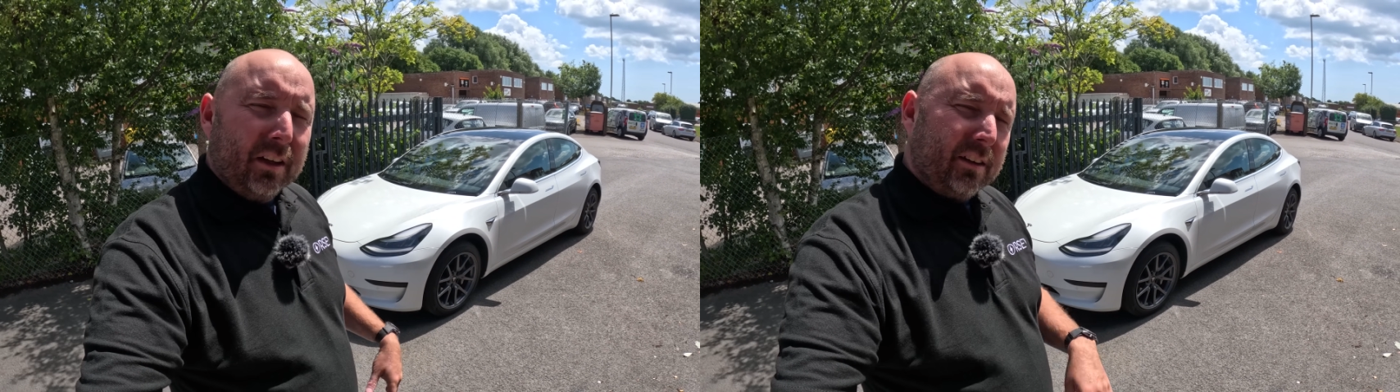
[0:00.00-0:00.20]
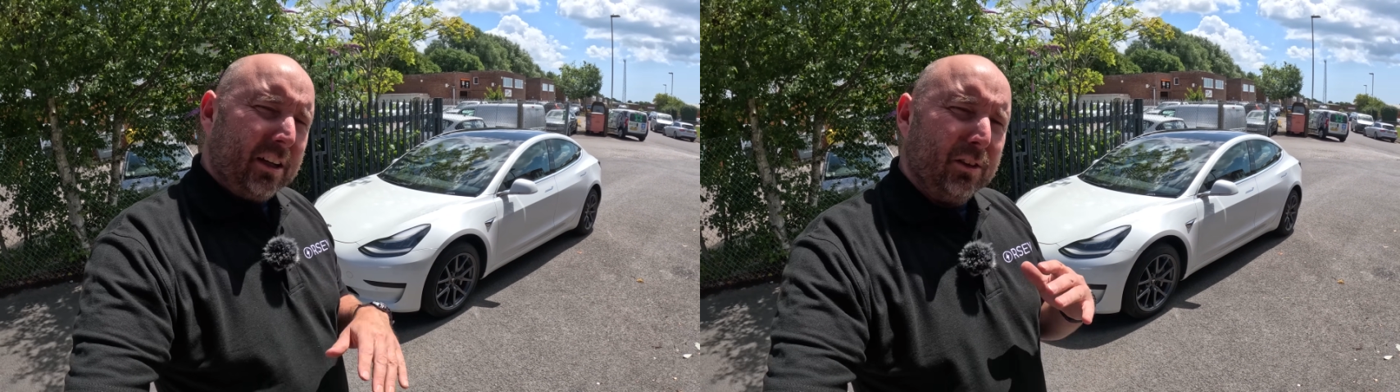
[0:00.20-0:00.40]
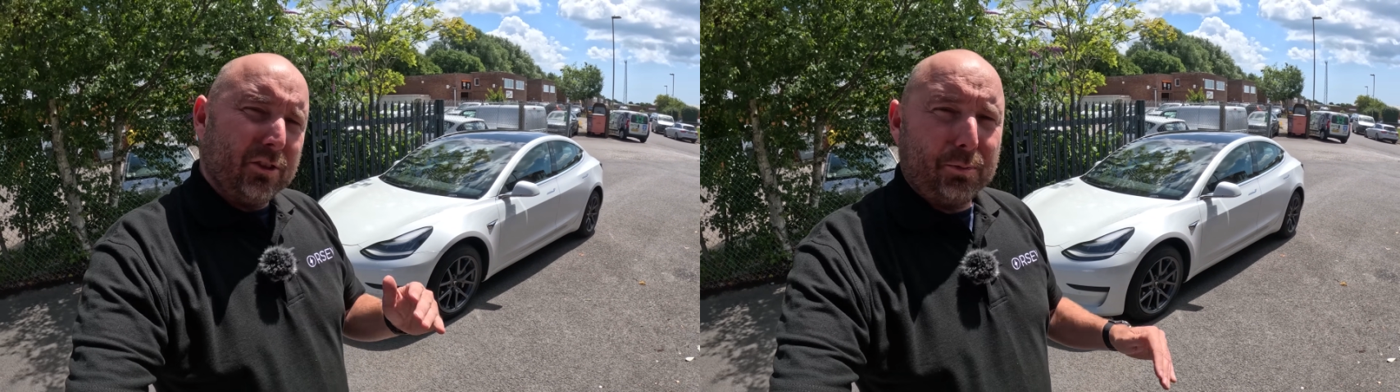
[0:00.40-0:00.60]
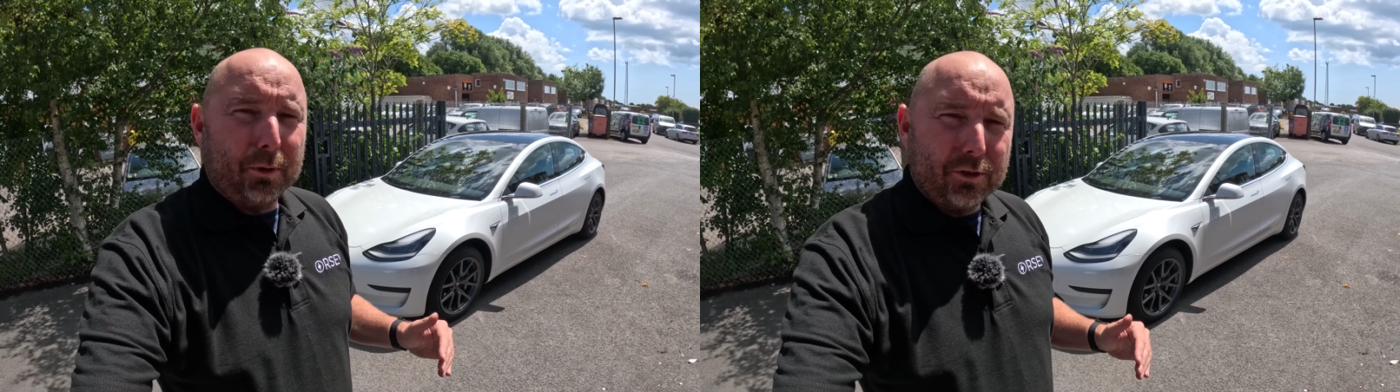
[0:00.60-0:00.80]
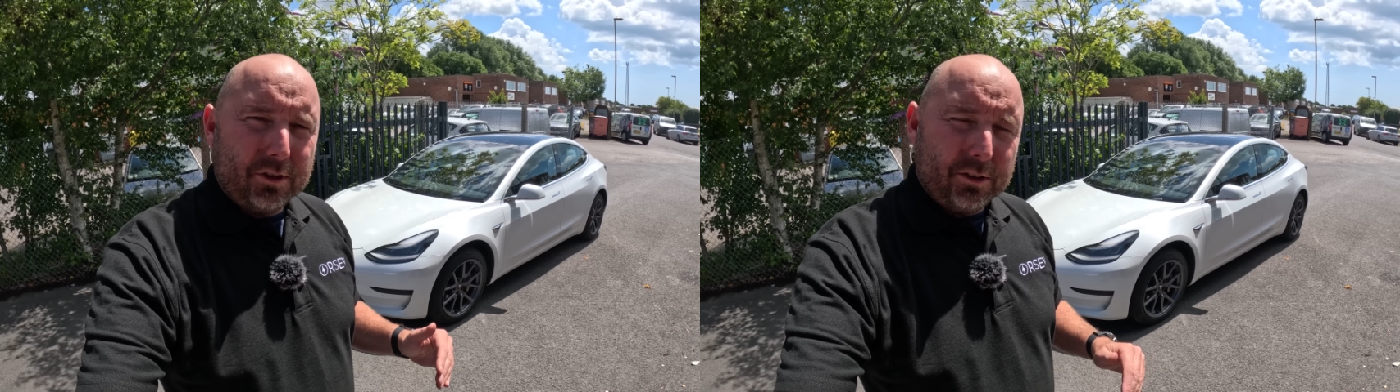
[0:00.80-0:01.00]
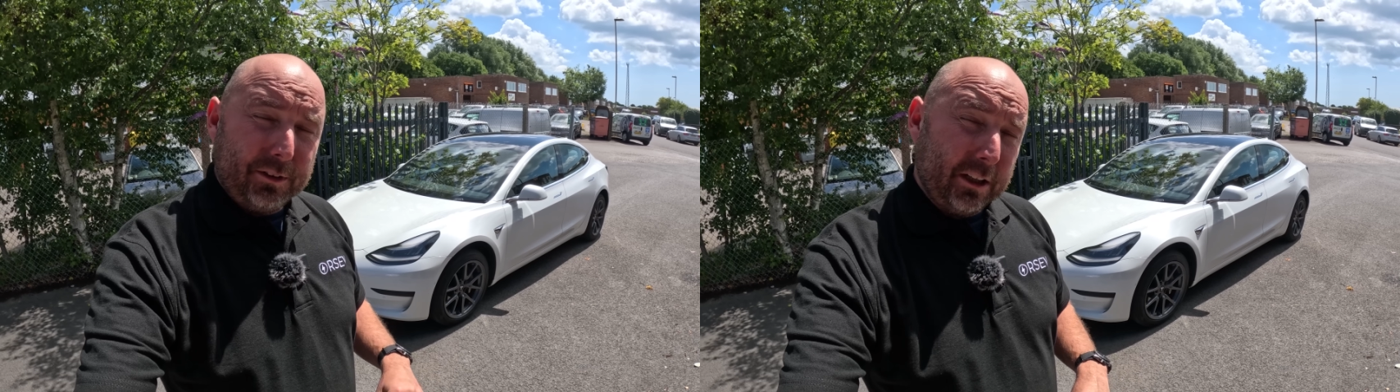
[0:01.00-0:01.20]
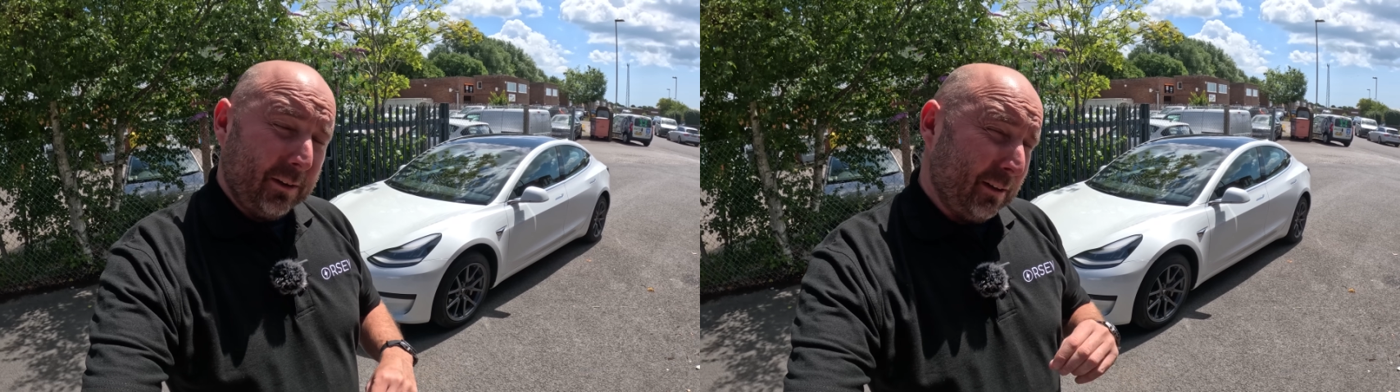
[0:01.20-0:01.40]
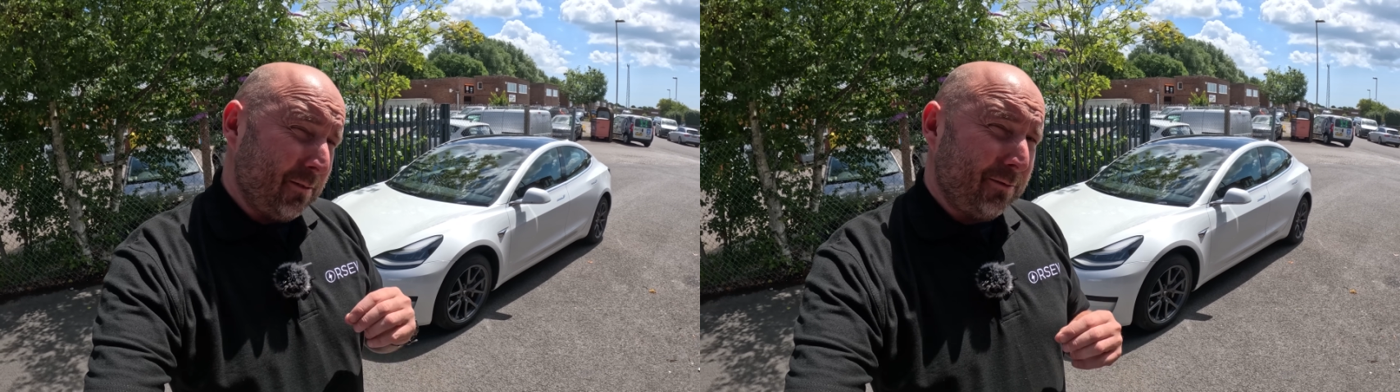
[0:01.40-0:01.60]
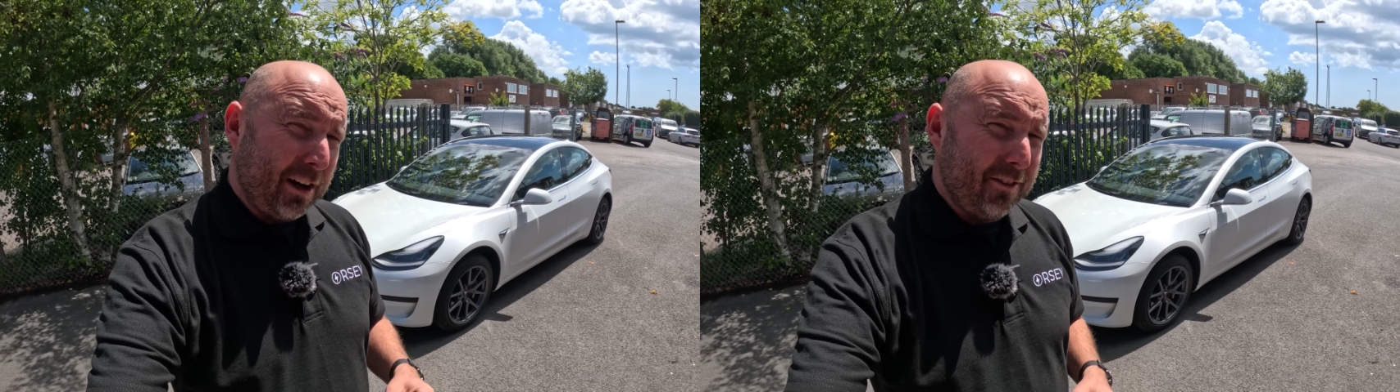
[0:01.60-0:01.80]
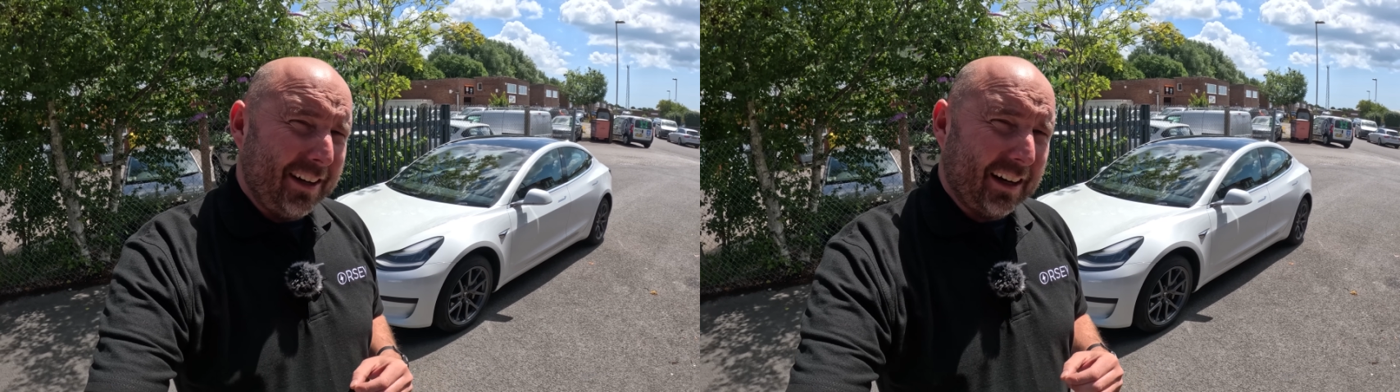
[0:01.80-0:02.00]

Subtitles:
They're not sponsoring this video, and they were very